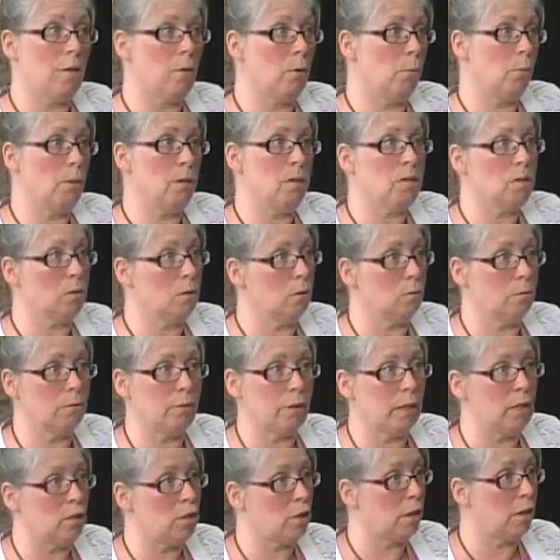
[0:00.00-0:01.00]
risk of
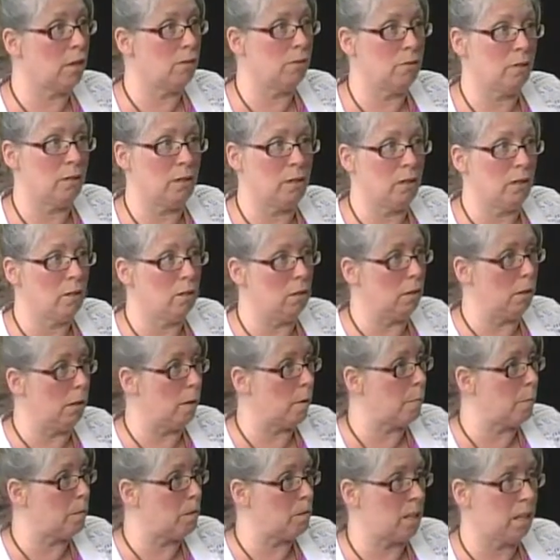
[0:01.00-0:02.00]
HIV and
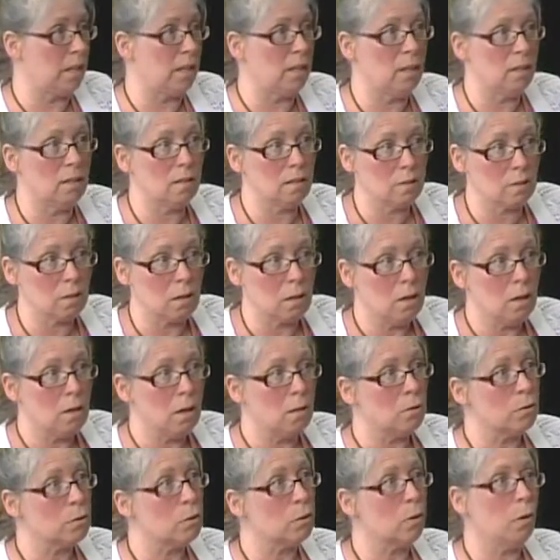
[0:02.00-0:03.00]
hepatitis,
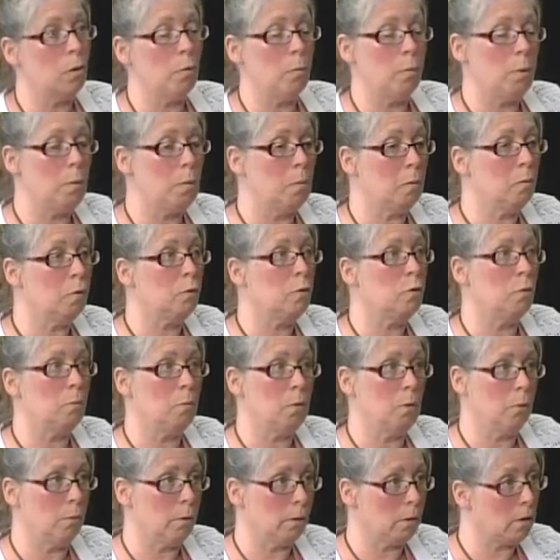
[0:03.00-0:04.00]
so people should
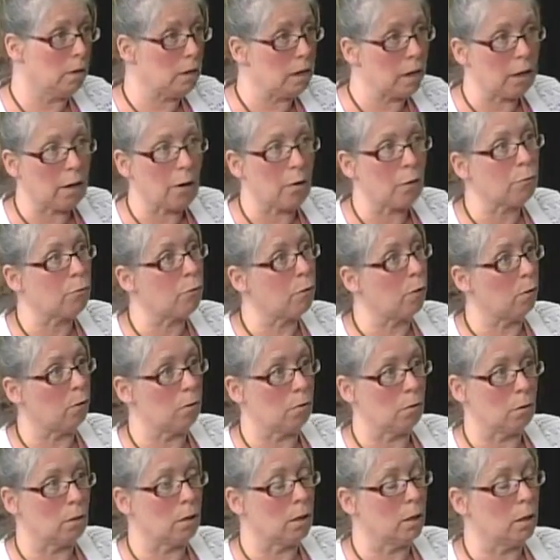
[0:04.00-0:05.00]
be really
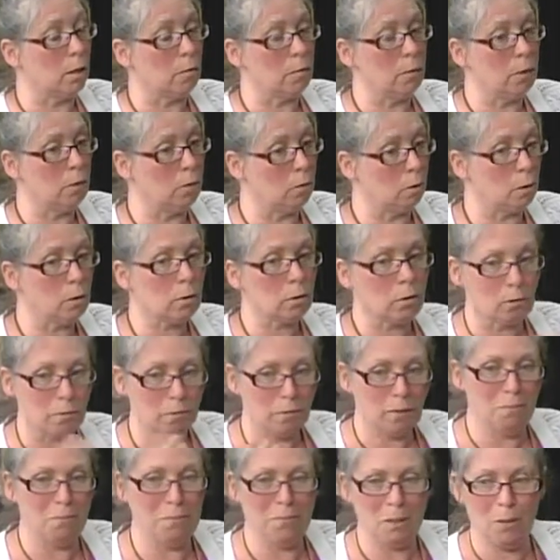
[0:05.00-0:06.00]
careful and
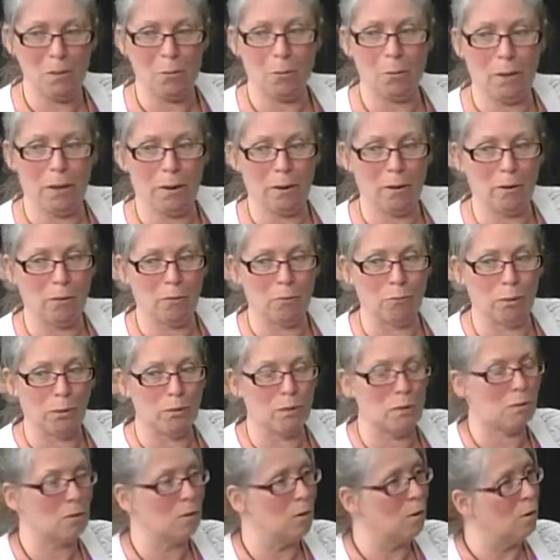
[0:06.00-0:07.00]
be aware of
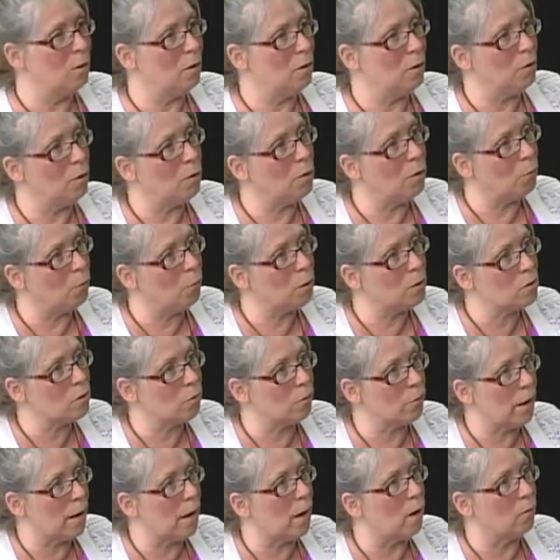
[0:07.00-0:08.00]
what's
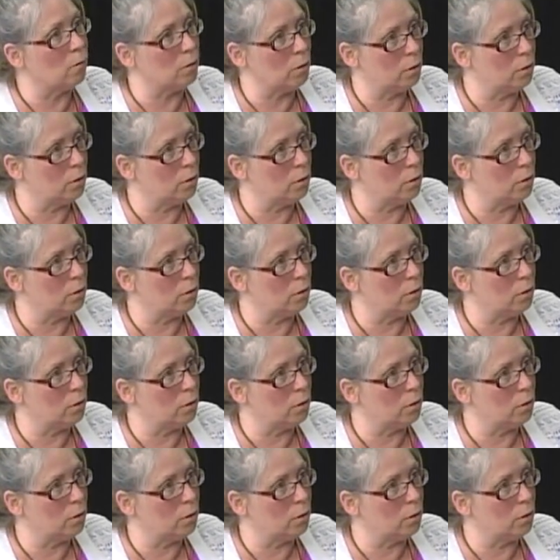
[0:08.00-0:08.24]
around.